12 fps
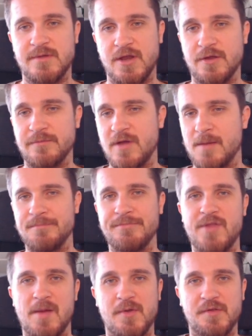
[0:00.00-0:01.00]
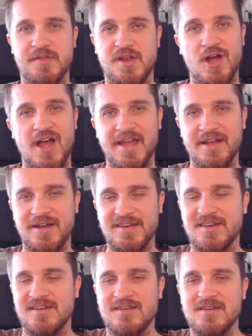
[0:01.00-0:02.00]
you know, I'm not the guy. I
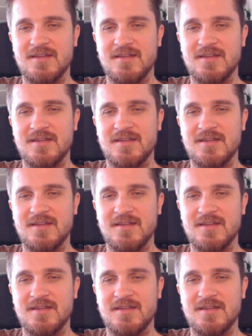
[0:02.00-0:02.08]
didn't